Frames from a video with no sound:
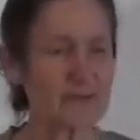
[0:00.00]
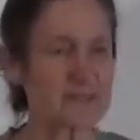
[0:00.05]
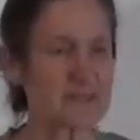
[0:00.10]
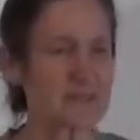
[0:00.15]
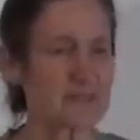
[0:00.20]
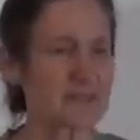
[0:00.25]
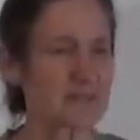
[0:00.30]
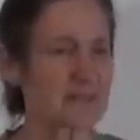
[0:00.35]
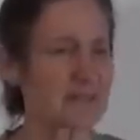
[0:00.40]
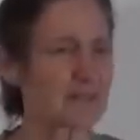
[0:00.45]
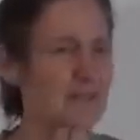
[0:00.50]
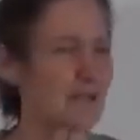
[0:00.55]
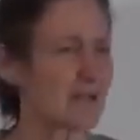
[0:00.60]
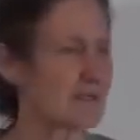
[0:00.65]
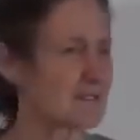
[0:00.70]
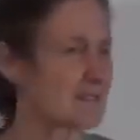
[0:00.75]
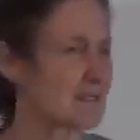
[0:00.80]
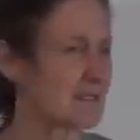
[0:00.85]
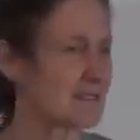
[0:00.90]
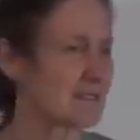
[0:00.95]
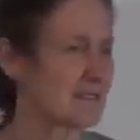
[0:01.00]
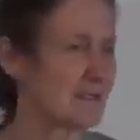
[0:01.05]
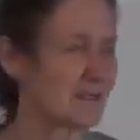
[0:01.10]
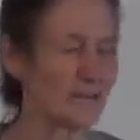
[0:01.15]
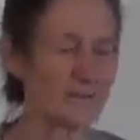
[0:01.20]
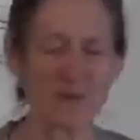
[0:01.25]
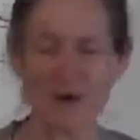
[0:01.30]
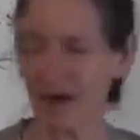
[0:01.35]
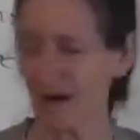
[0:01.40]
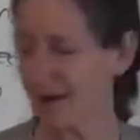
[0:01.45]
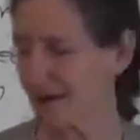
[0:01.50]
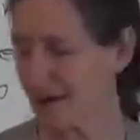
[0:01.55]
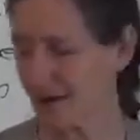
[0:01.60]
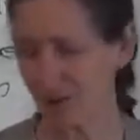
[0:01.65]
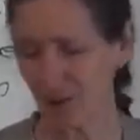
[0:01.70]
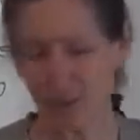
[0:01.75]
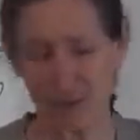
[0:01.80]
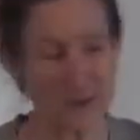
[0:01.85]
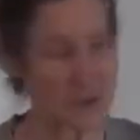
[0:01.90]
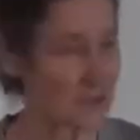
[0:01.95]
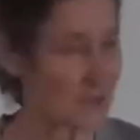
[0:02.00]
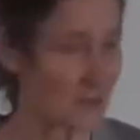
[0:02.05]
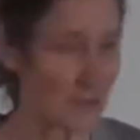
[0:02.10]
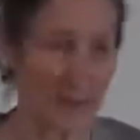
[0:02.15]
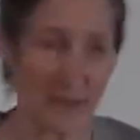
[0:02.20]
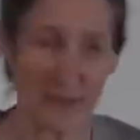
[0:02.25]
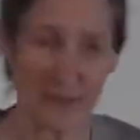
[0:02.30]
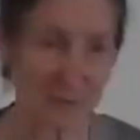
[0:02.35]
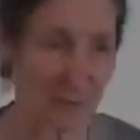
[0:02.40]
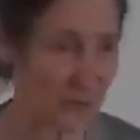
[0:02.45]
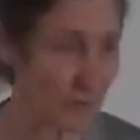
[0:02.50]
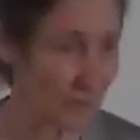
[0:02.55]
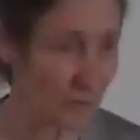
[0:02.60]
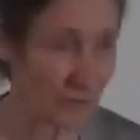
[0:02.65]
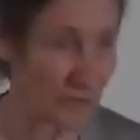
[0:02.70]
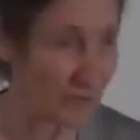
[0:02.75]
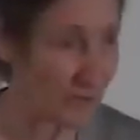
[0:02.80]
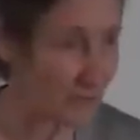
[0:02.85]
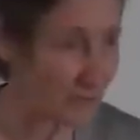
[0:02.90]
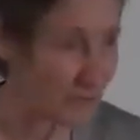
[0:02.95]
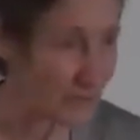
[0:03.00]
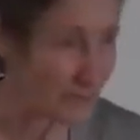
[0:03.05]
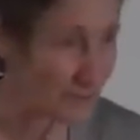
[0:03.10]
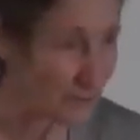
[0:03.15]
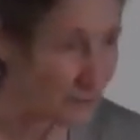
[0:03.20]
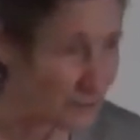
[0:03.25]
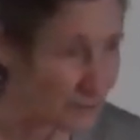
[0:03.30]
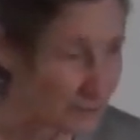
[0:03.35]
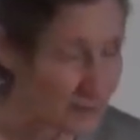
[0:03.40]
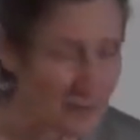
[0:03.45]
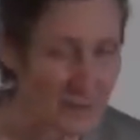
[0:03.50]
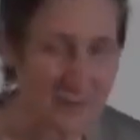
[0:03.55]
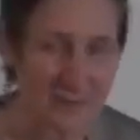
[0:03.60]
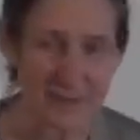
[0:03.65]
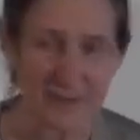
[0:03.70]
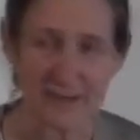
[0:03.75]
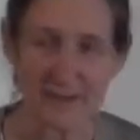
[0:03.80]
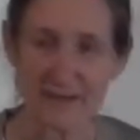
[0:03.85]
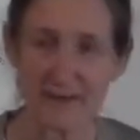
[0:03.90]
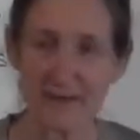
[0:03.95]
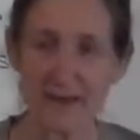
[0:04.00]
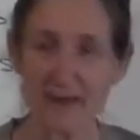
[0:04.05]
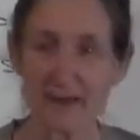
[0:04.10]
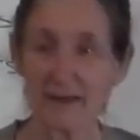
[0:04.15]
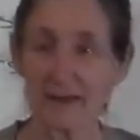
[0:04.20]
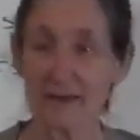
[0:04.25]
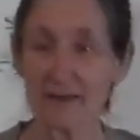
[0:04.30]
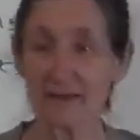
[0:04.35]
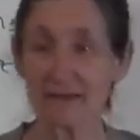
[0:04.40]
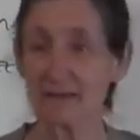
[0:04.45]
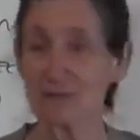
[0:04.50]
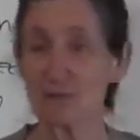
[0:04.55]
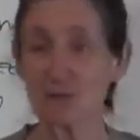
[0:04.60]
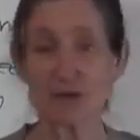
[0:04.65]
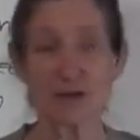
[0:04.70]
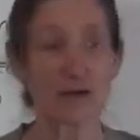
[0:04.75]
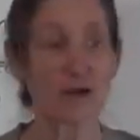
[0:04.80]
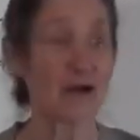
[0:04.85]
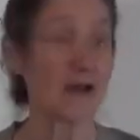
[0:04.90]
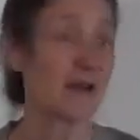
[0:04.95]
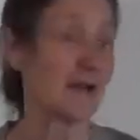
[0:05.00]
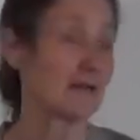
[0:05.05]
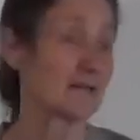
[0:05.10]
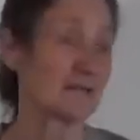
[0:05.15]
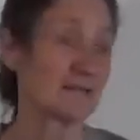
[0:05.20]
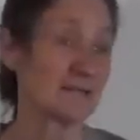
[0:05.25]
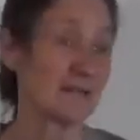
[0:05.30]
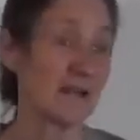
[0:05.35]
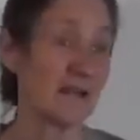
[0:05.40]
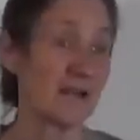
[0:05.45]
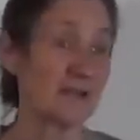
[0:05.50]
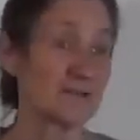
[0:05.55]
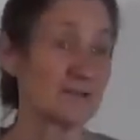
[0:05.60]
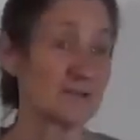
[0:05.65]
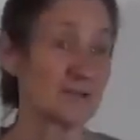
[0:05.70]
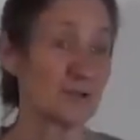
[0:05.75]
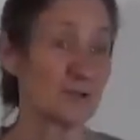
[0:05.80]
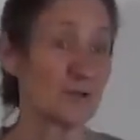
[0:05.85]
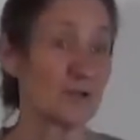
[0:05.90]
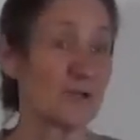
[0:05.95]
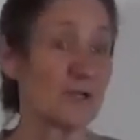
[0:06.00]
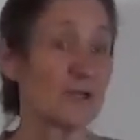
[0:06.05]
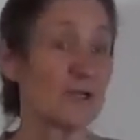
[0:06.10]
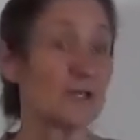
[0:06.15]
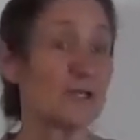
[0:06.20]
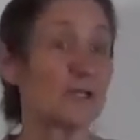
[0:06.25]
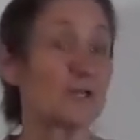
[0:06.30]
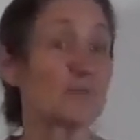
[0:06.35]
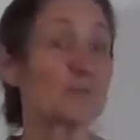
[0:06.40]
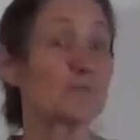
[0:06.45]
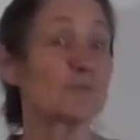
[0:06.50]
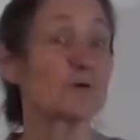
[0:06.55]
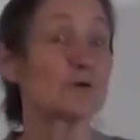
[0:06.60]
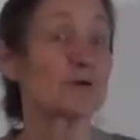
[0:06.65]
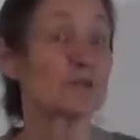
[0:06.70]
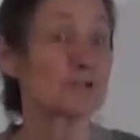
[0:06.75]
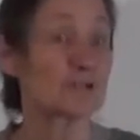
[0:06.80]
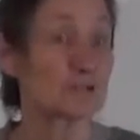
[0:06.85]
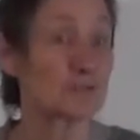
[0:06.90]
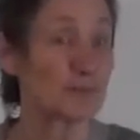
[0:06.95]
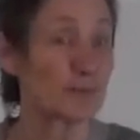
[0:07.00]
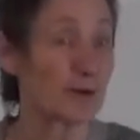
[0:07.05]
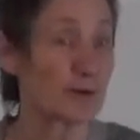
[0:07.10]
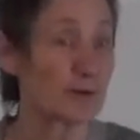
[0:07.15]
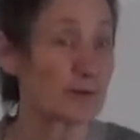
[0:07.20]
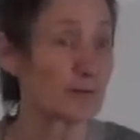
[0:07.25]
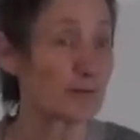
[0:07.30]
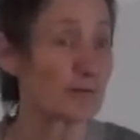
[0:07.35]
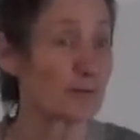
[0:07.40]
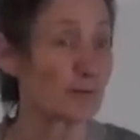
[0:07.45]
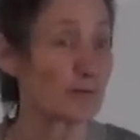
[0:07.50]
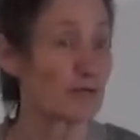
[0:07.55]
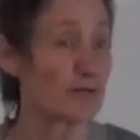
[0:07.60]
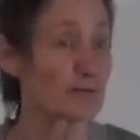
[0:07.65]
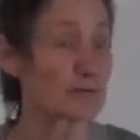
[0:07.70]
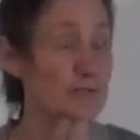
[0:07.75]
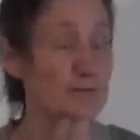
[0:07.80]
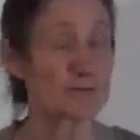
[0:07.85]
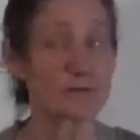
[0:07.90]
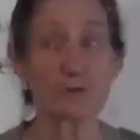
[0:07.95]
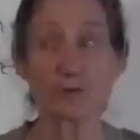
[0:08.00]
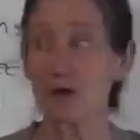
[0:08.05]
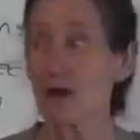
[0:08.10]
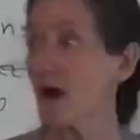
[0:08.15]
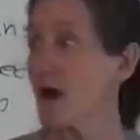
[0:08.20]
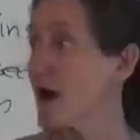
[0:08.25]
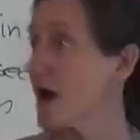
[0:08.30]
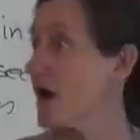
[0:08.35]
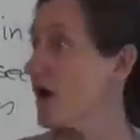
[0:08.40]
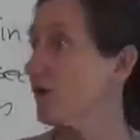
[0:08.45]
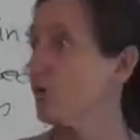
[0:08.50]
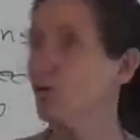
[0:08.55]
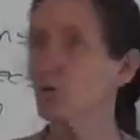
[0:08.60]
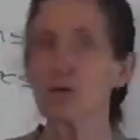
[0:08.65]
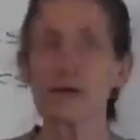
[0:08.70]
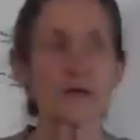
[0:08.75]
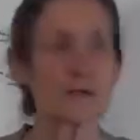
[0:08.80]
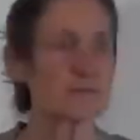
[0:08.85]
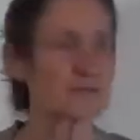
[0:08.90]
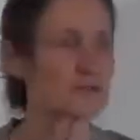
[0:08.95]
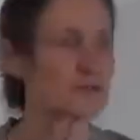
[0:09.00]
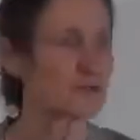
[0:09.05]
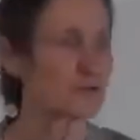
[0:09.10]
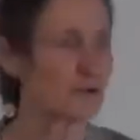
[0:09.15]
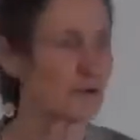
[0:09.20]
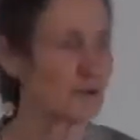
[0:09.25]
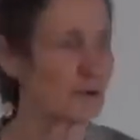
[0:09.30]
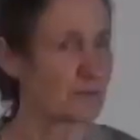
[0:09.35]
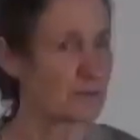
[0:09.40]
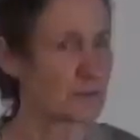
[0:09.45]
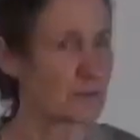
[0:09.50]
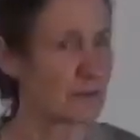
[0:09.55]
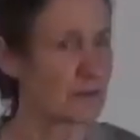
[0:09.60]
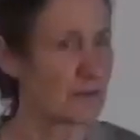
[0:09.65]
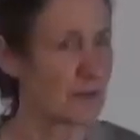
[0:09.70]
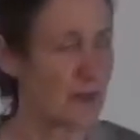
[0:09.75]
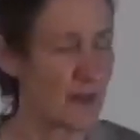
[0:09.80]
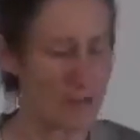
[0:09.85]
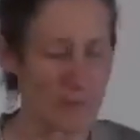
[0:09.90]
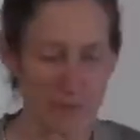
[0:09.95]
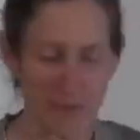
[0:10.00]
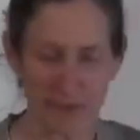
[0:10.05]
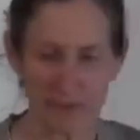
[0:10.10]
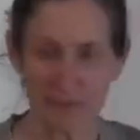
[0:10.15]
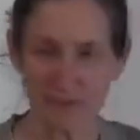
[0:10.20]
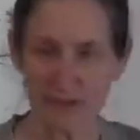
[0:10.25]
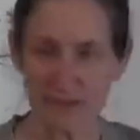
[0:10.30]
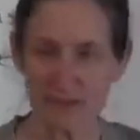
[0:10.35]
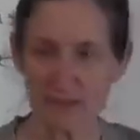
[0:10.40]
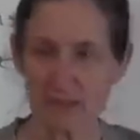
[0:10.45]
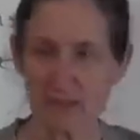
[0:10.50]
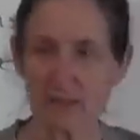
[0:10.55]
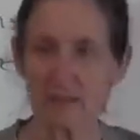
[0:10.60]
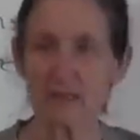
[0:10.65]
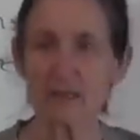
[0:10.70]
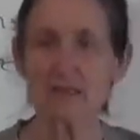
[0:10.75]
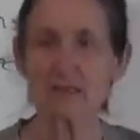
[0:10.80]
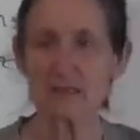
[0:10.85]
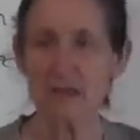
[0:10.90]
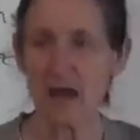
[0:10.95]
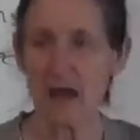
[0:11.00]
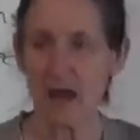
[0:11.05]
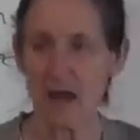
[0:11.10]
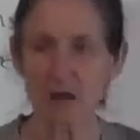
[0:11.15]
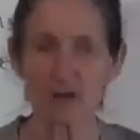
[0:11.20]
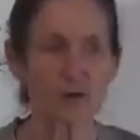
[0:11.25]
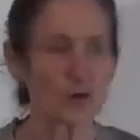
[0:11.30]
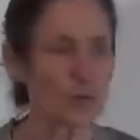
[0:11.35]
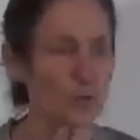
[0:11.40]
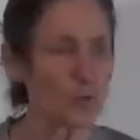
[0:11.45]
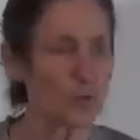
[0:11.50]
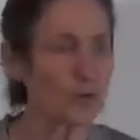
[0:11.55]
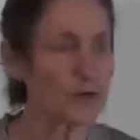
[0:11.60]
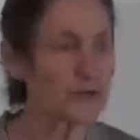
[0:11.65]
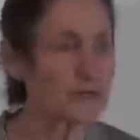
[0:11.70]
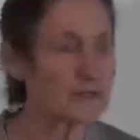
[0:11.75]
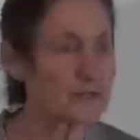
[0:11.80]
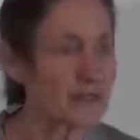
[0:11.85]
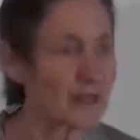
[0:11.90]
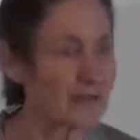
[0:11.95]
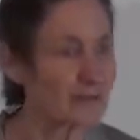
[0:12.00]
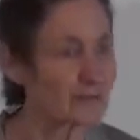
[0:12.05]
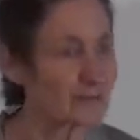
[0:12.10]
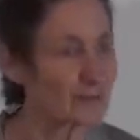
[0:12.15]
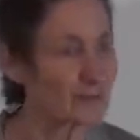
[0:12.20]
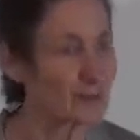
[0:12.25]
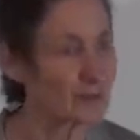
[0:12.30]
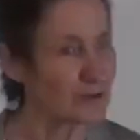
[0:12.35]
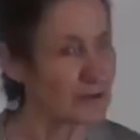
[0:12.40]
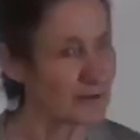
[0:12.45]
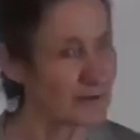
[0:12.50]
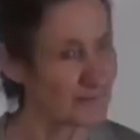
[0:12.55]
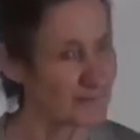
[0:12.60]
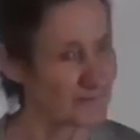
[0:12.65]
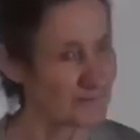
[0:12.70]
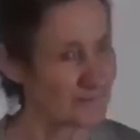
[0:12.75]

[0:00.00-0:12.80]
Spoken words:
visited, and I said to him, I don't know what's the matter with William's foot. Now he did what I hadn't dared do. He pushed the bottom of William's foot. William screamed. My friend said, there's a hunk of wood in that foot.